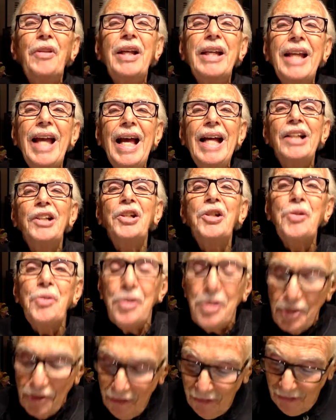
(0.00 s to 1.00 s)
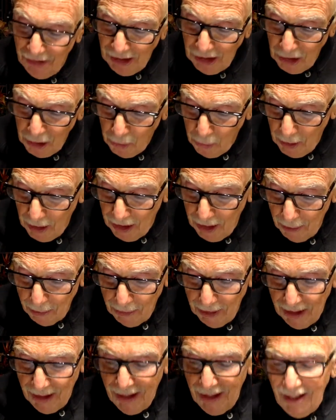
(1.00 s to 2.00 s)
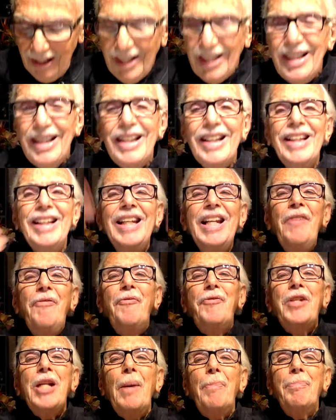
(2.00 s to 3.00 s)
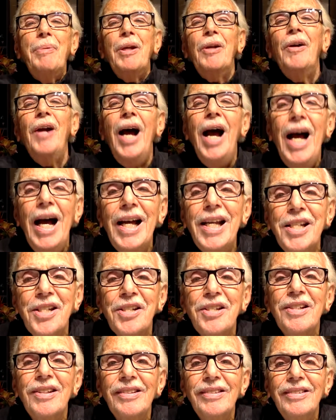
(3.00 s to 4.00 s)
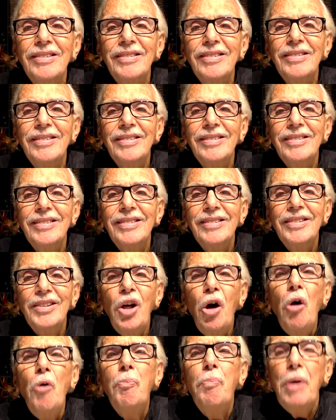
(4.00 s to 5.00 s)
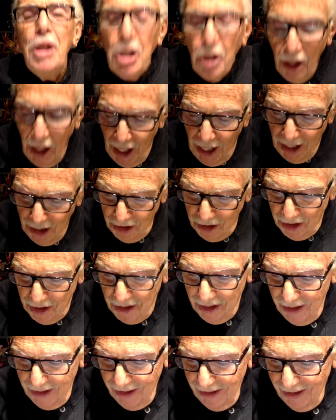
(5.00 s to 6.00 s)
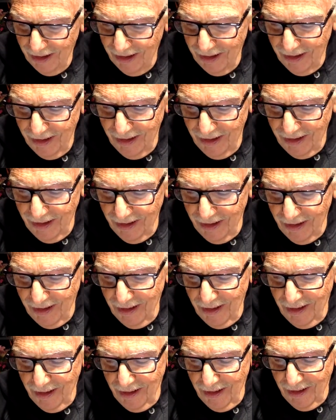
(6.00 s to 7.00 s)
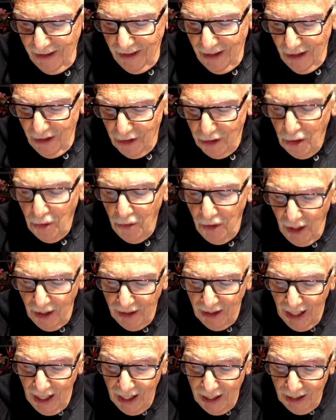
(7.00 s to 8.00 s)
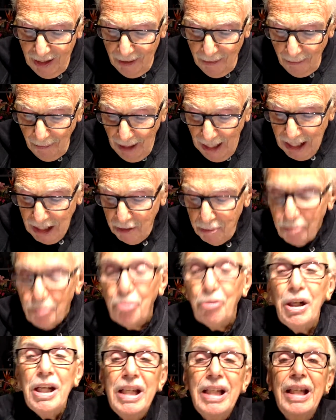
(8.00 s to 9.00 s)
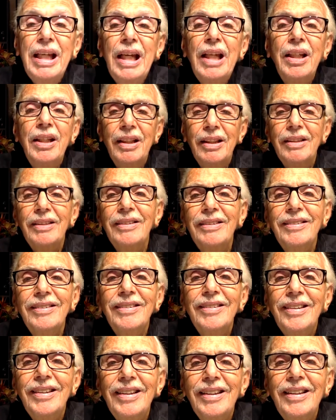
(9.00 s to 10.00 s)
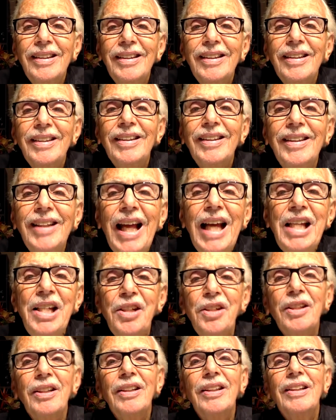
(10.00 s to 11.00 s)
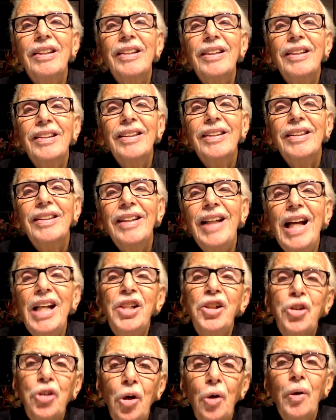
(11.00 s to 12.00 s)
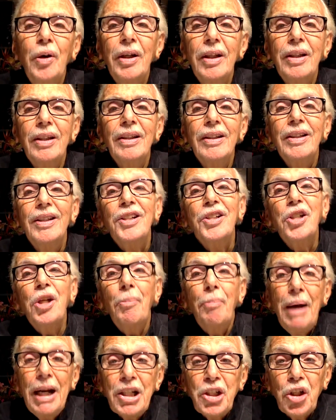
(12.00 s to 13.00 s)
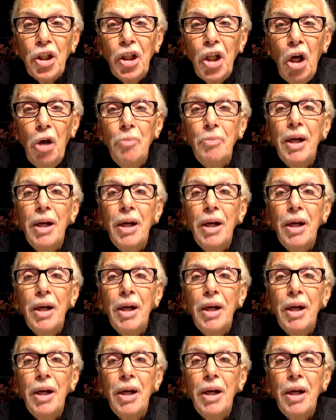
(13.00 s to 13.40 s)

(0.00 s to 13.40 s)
calendar is filled with them. Lift up your eyes. Open your hearts so that they might bring in light and joy. Shabbat Shalom,